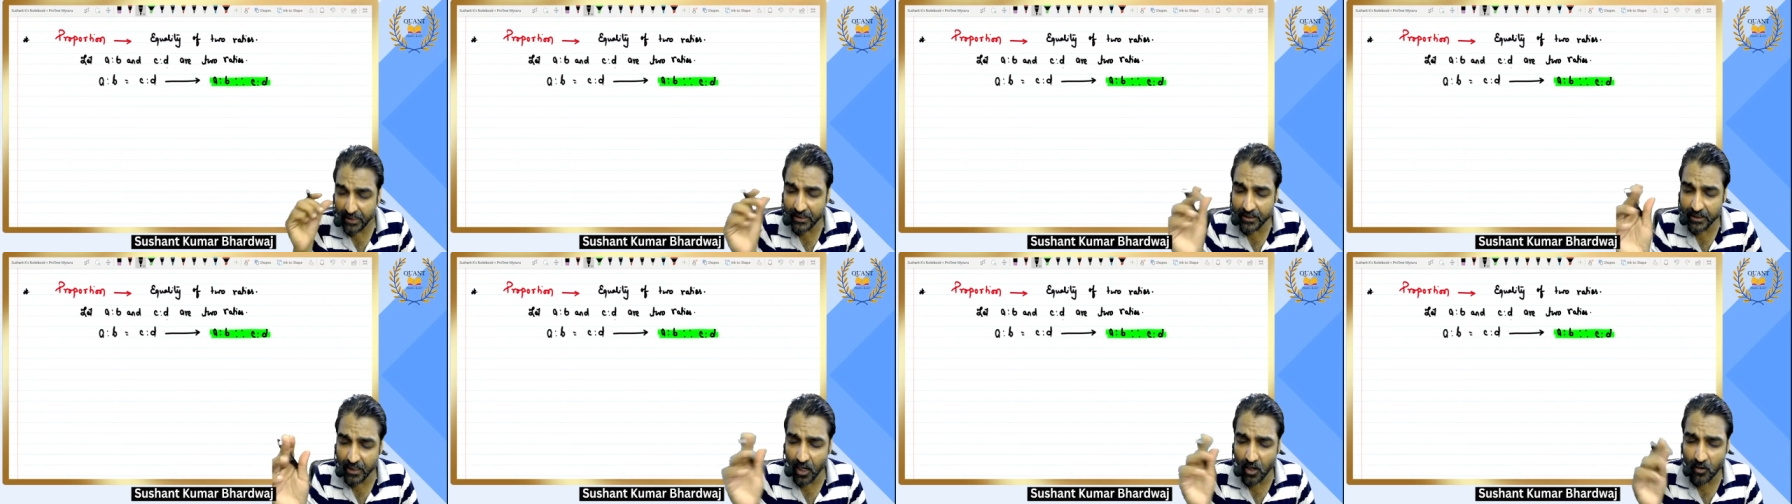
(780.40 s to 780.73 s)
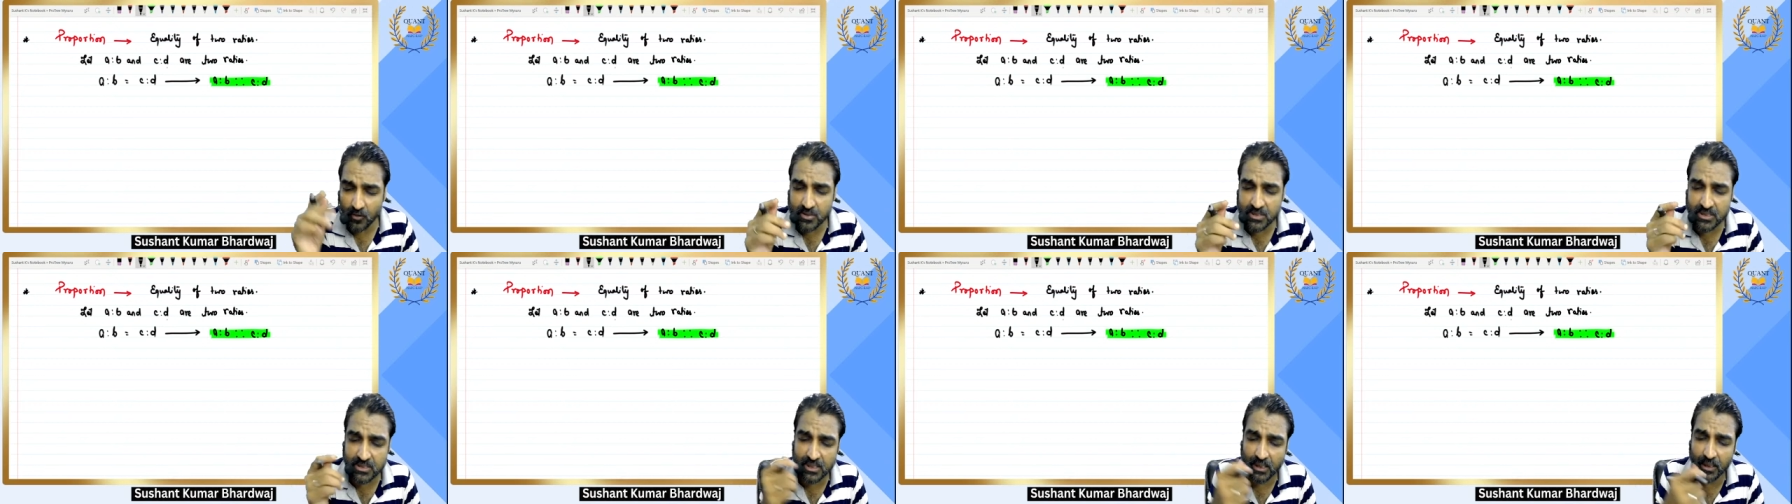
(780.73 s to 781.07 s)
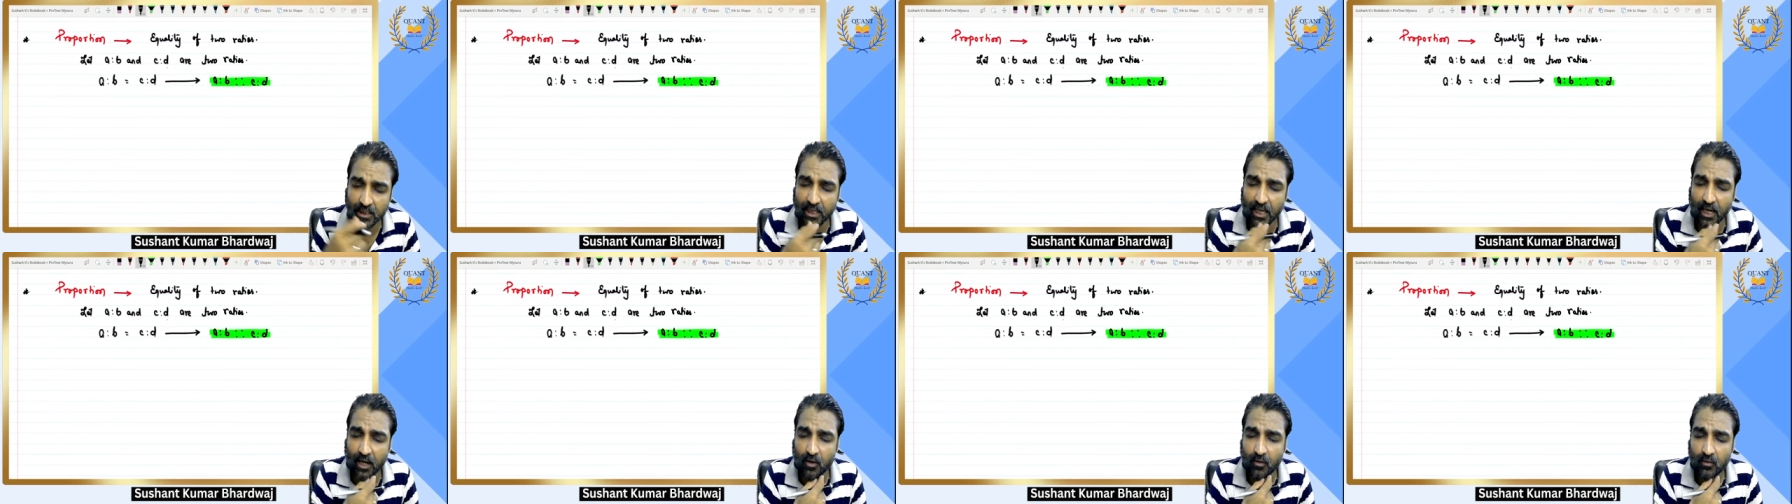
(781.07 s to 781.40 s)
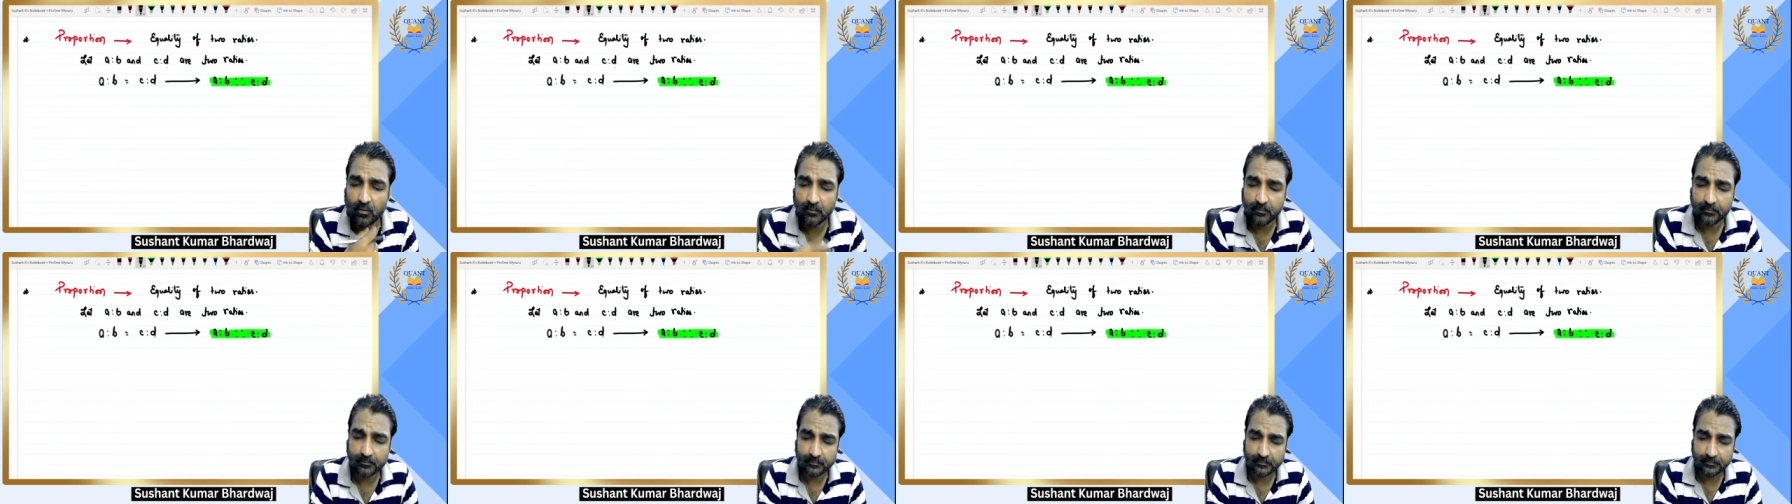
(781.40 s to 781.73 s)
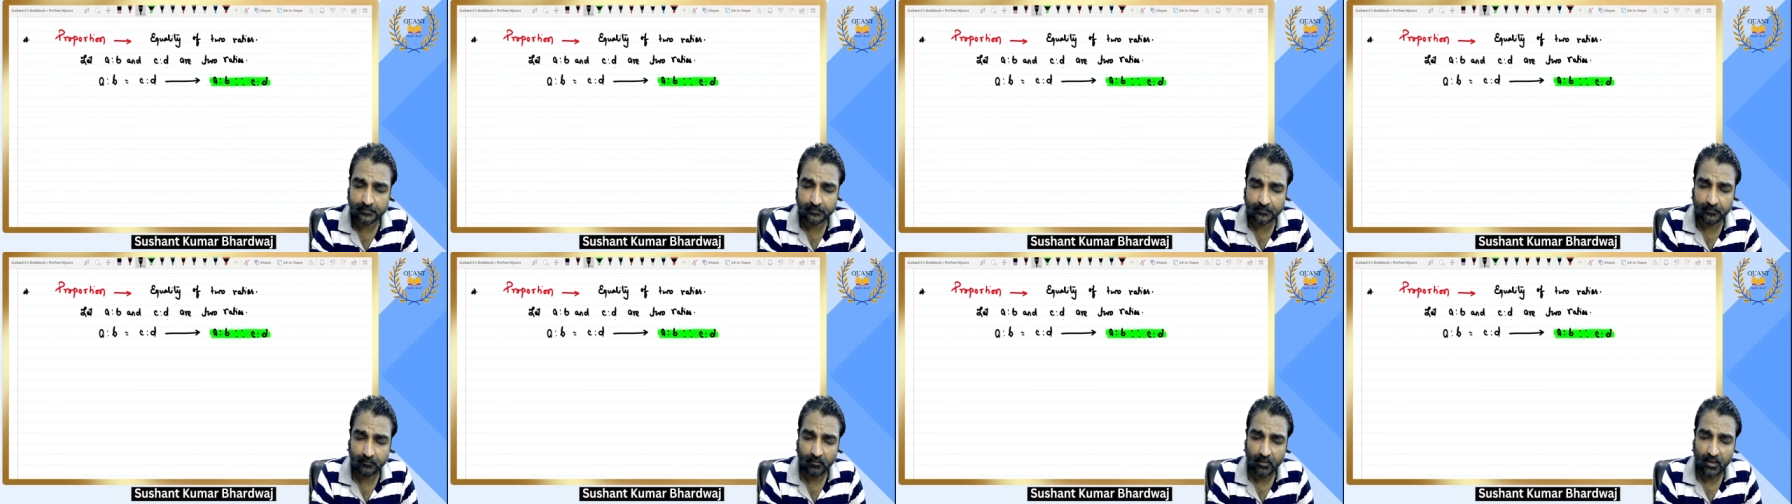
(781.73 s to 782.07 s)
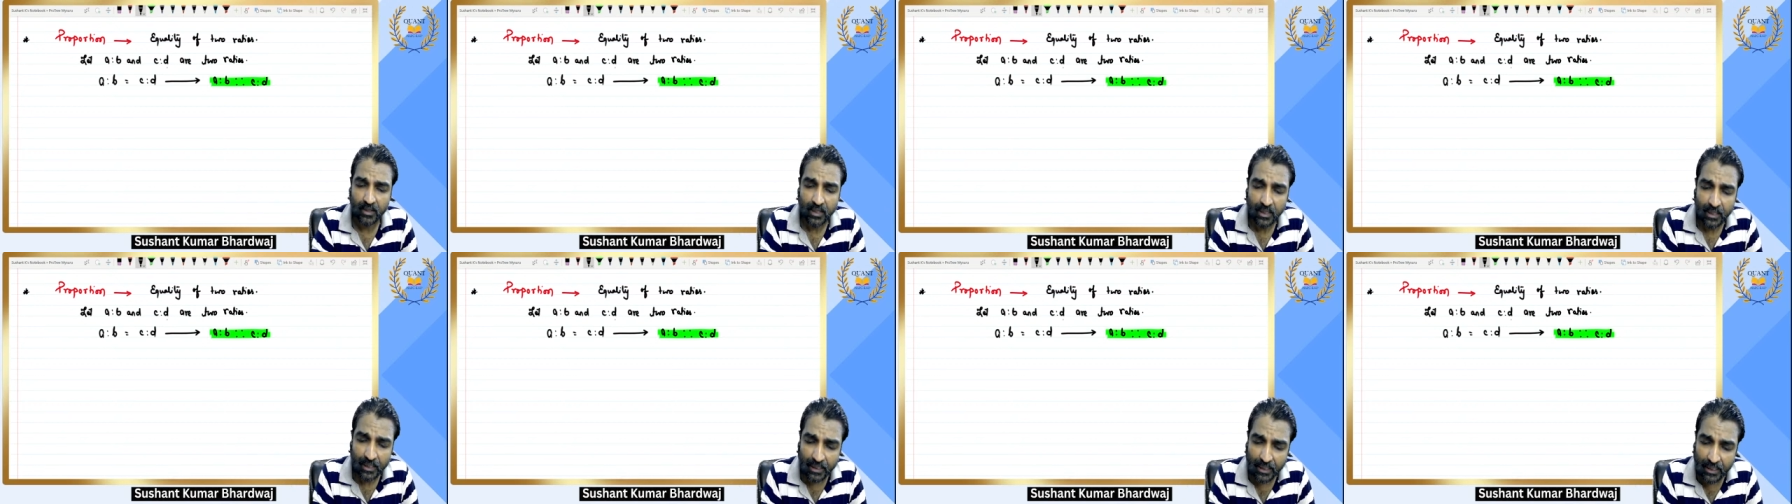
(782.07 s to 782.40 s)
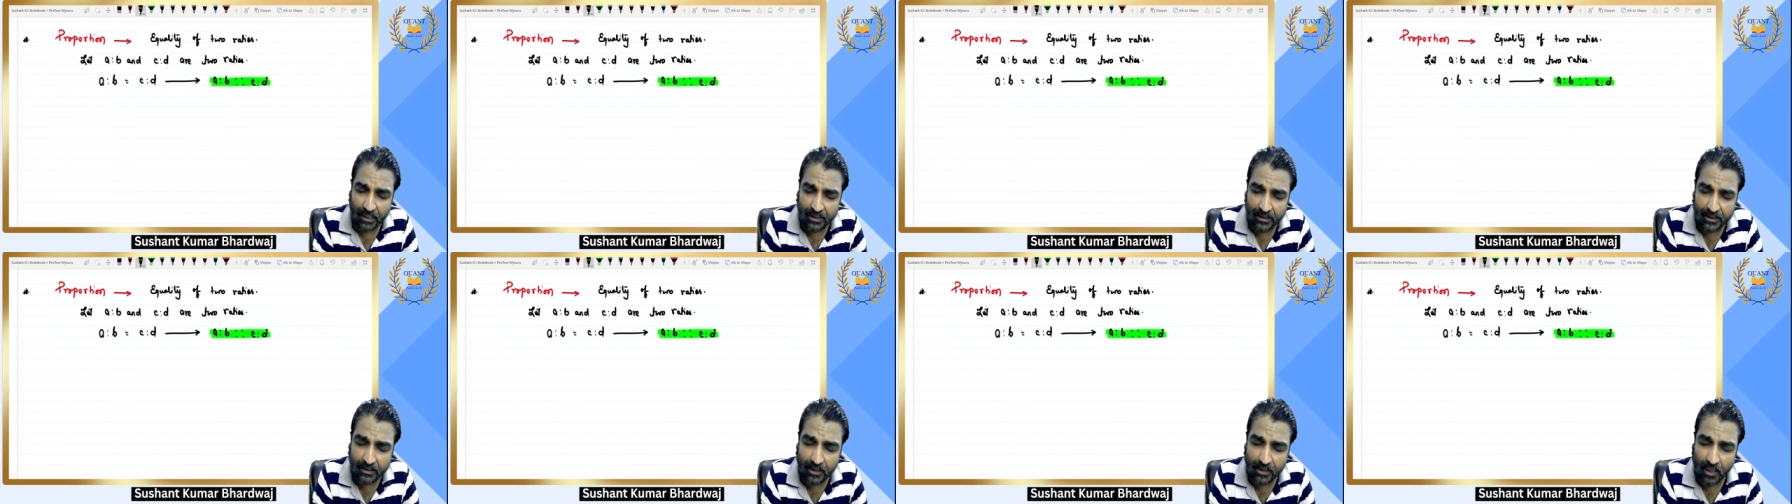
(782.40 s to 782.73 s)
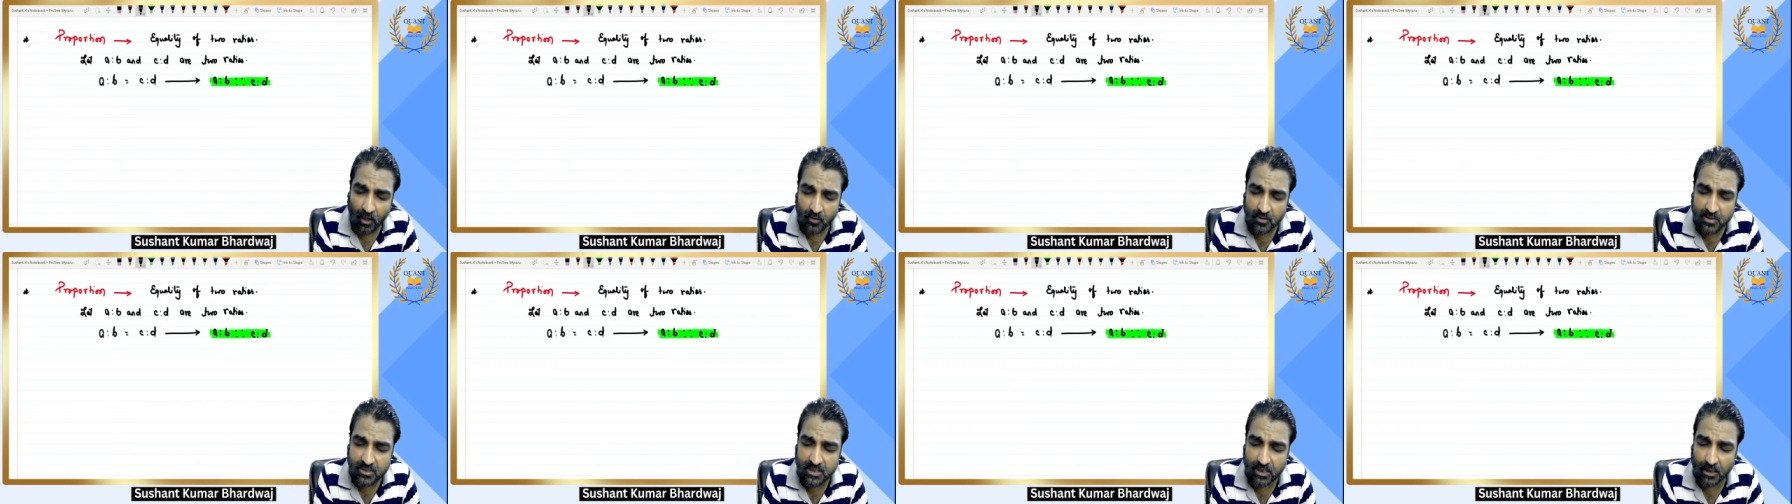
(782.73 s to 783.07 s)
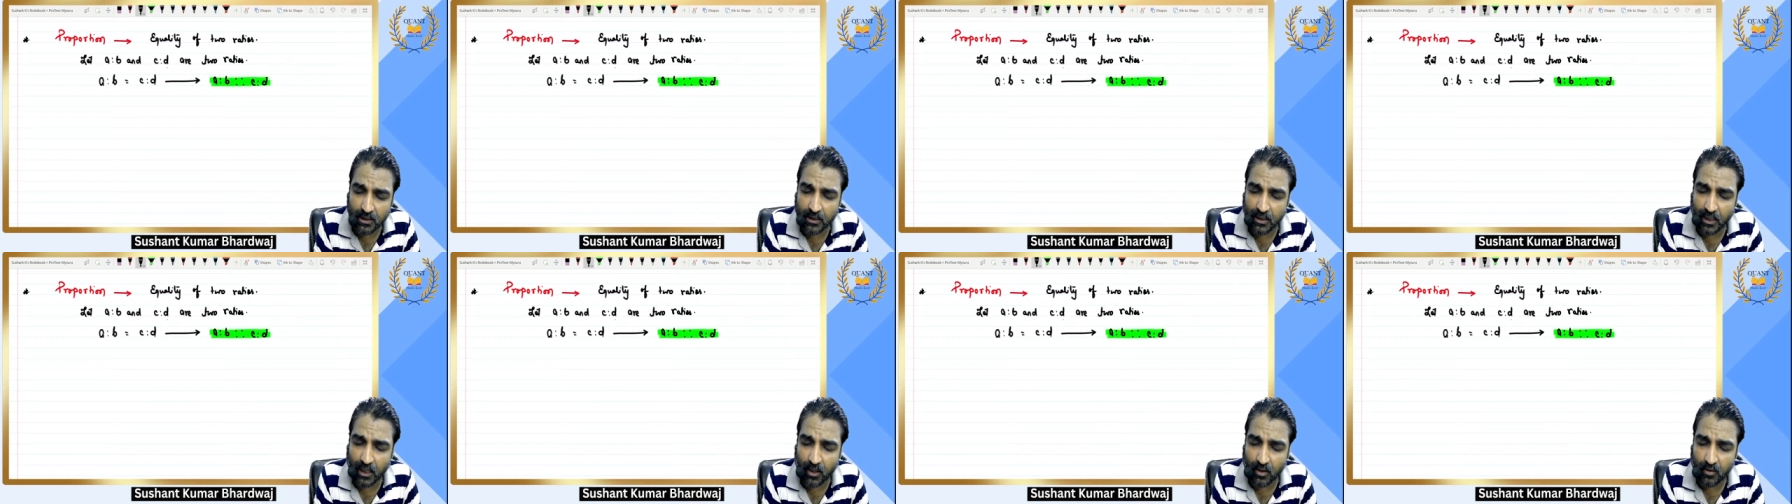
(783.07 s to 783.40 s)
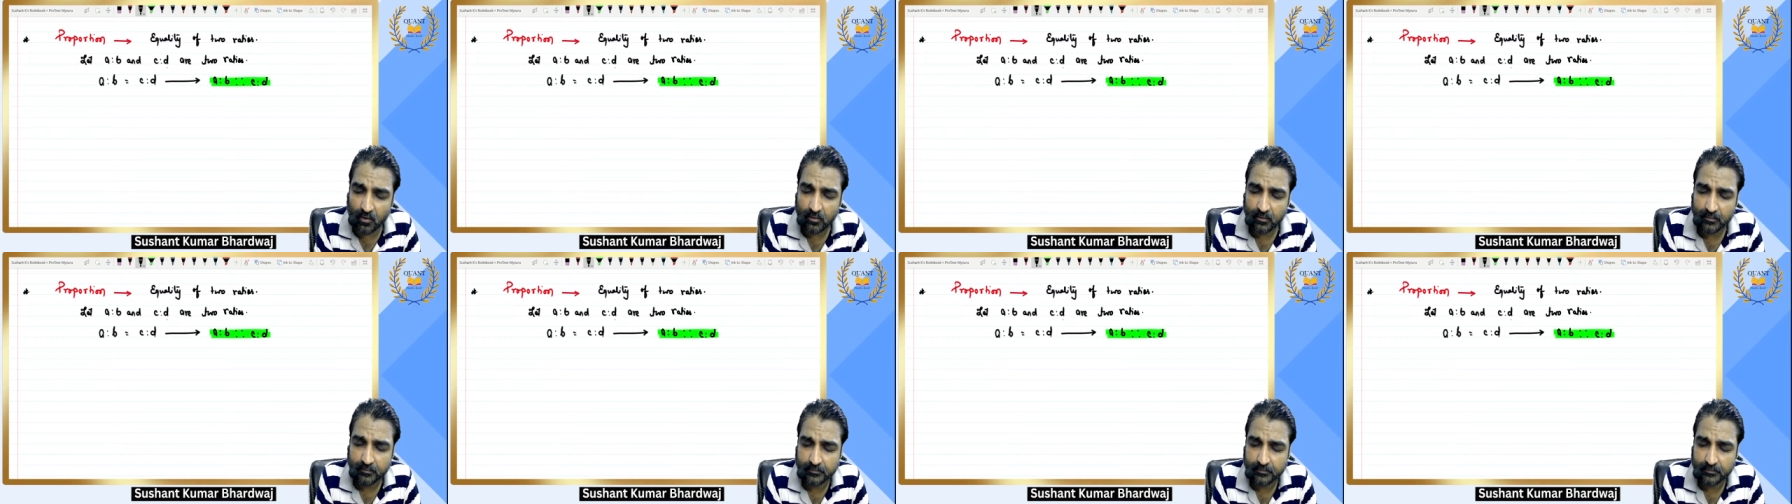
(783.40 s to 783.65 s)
doubts till now? Any doubts till now?